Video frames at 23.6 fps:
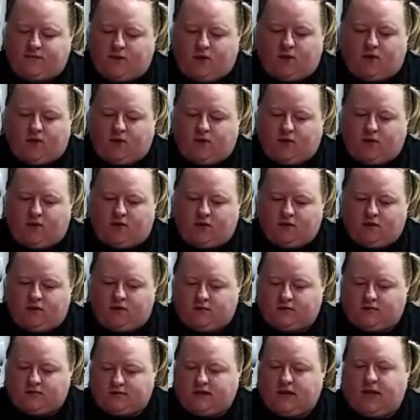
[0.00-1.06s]

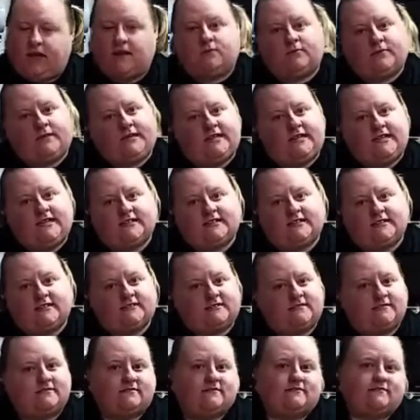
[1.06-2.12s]
fall Halloween
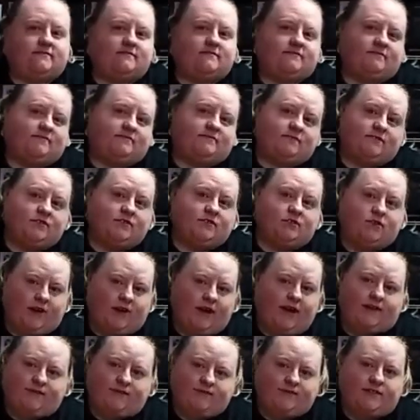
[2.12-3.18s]

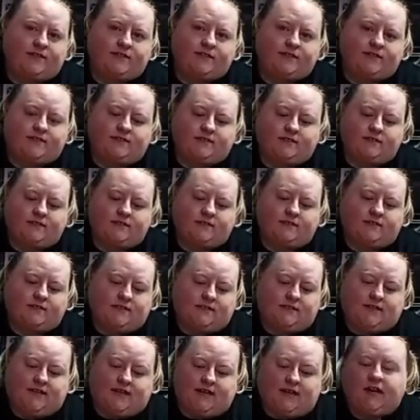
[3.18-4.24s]
craft.
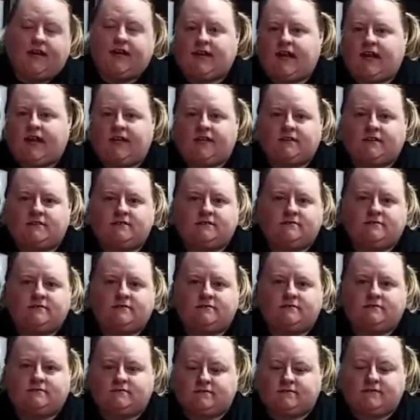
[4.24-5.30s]
And again,
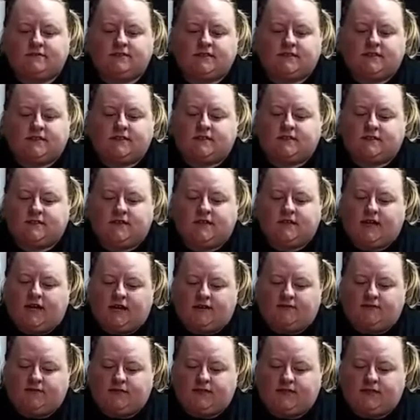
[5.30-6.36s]

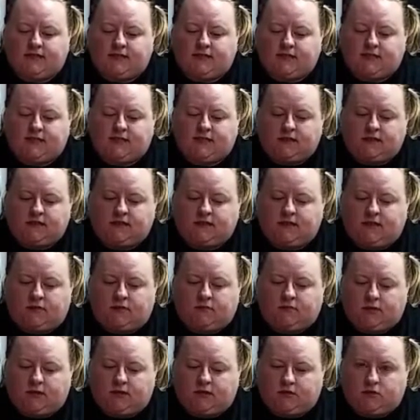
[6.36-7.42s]
everything
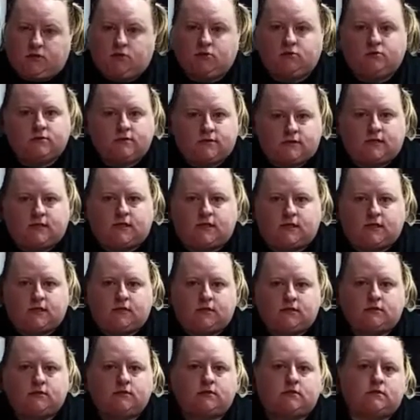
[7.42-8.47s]
that we're
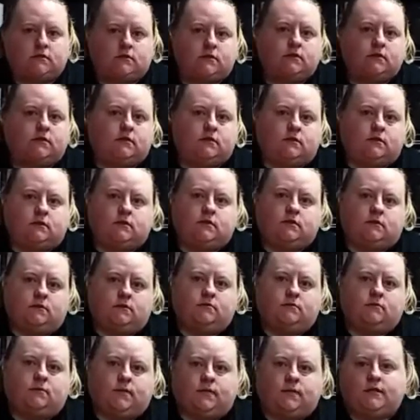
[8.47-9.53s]
using,
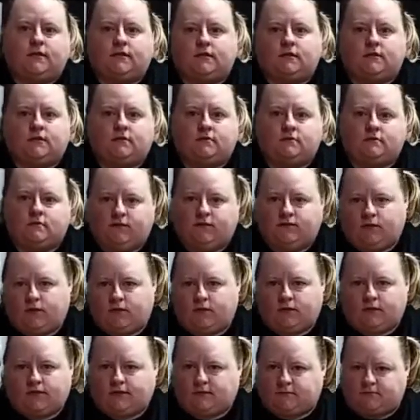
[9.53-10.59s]
with a
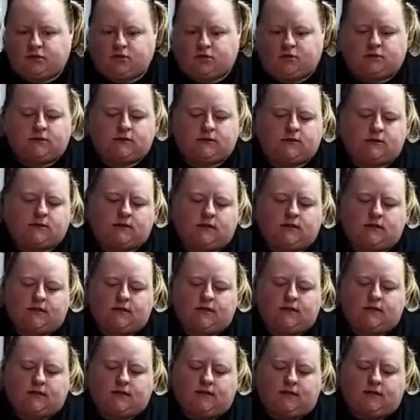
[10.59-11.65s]
few exceptions,
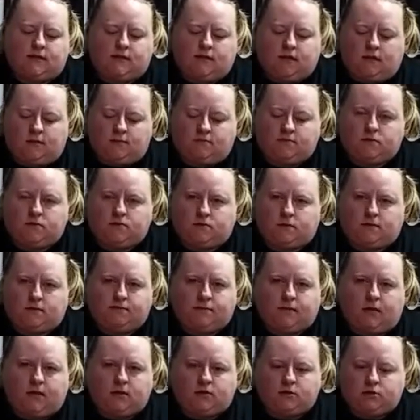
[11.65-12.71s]
comes
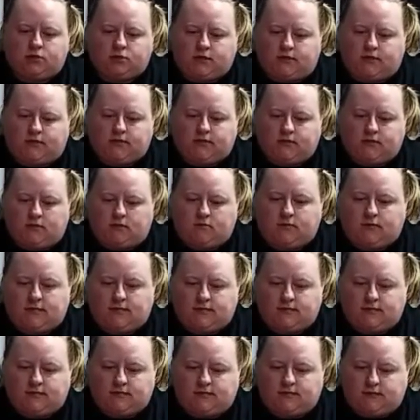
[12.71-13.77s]
from Dollar Tree. So
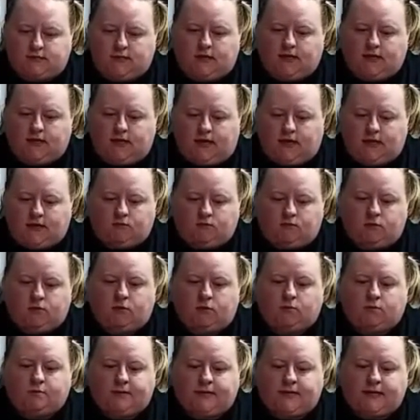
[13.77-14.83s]
this, again,
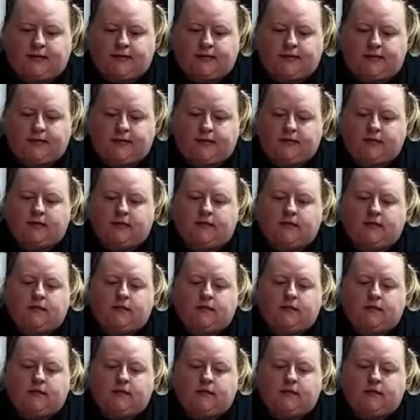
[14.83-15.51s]
will be